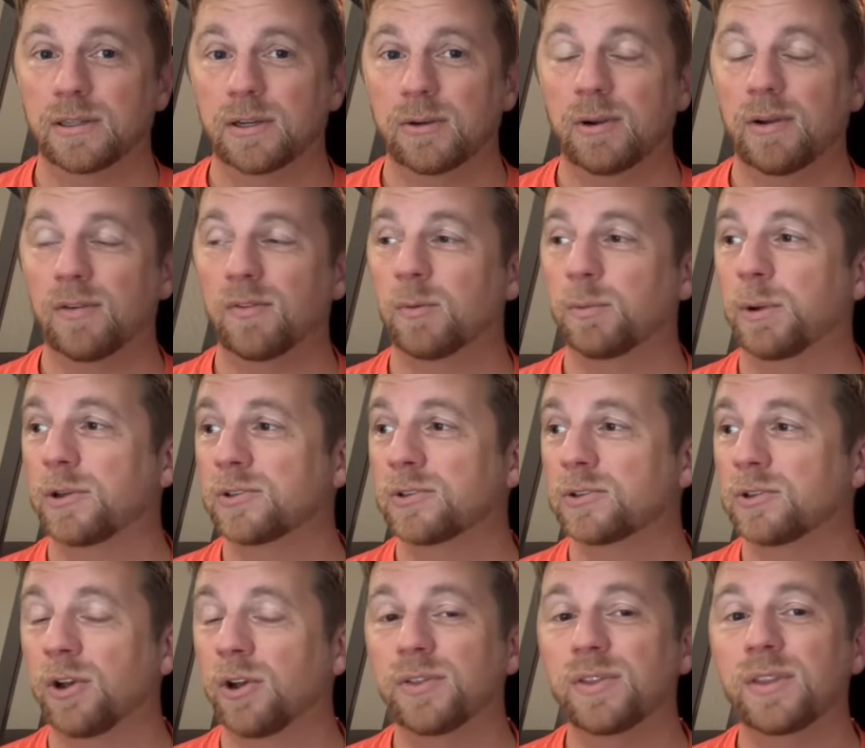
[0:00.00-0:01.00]
we have a puzzle
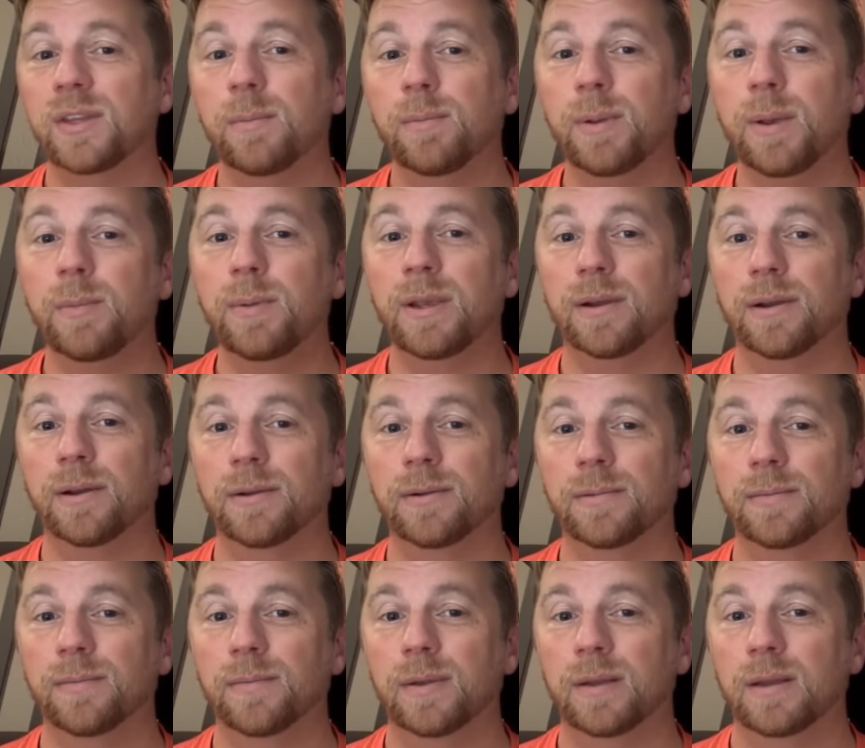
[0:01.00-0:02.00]
called Namibia
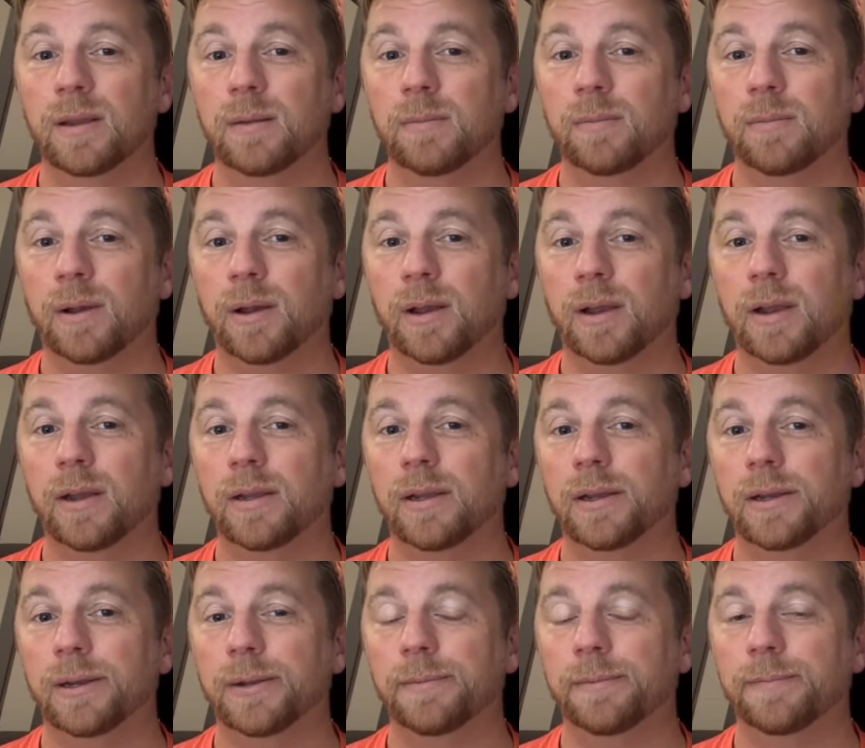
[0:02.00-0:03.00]

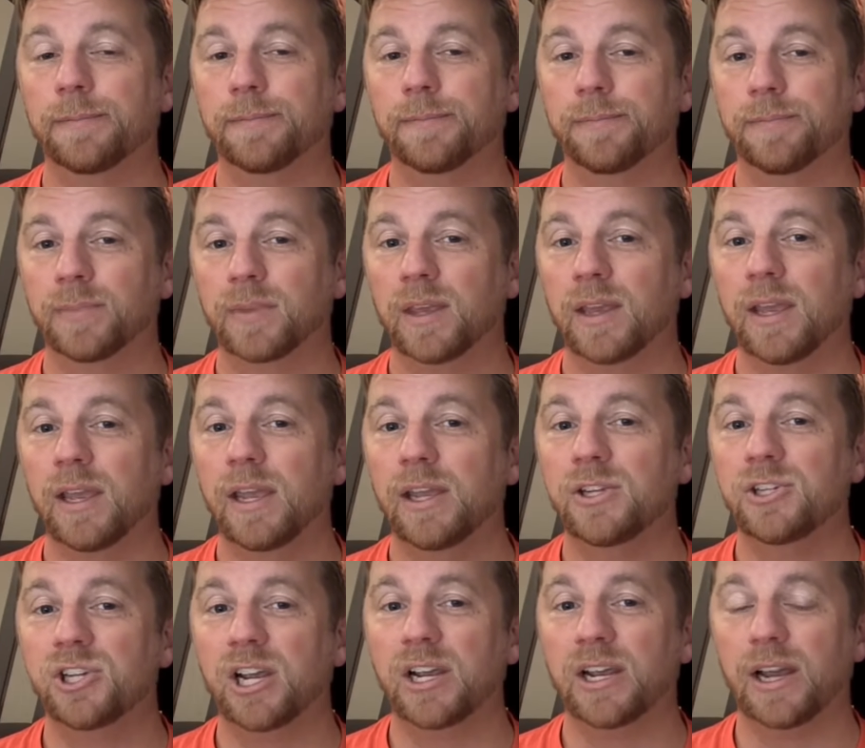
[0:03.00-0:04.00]
by
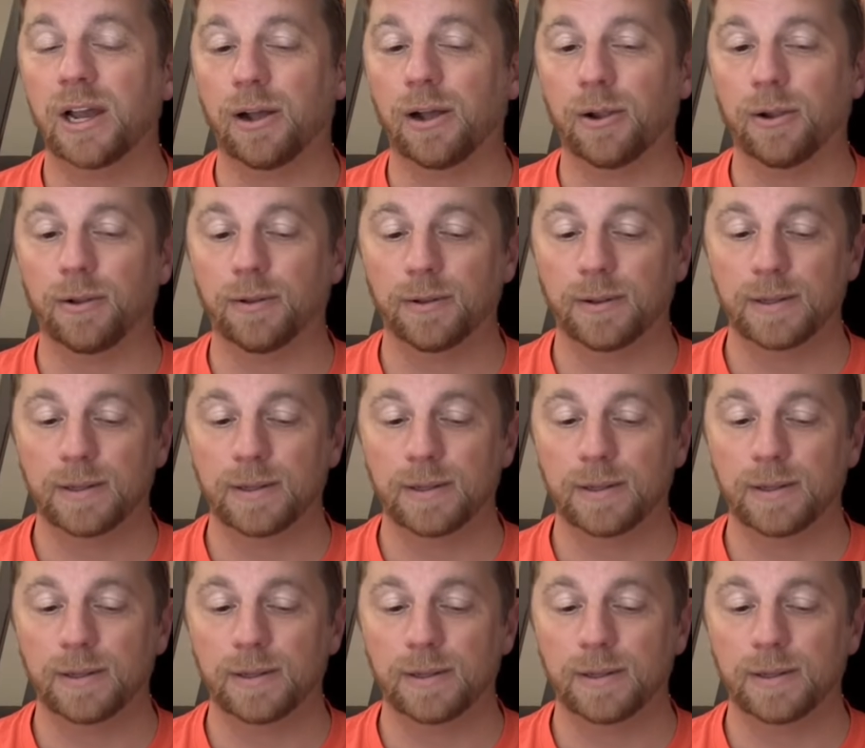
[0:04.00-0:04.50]
AJL.